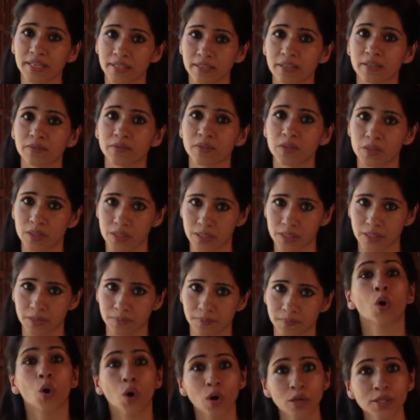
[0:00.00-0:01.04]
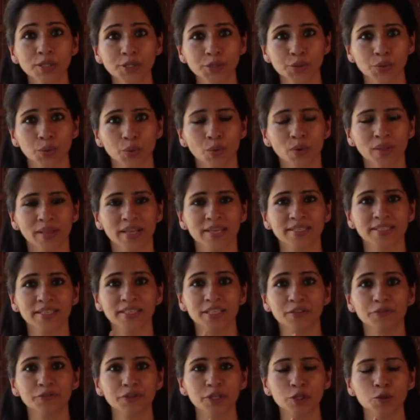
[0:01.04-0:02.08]
nervous system. Also, there's a
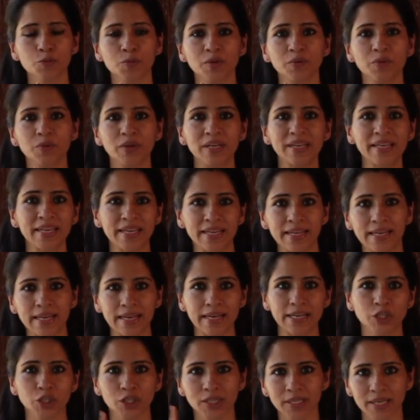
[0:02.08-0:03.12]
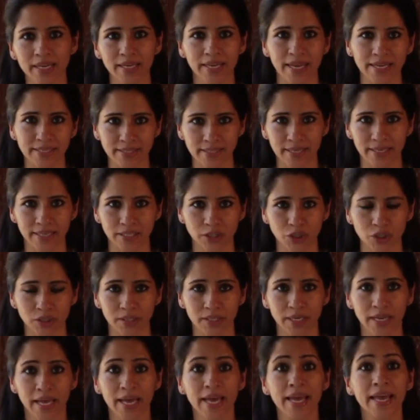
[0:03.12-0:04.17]
difference between inhalation and exhalation.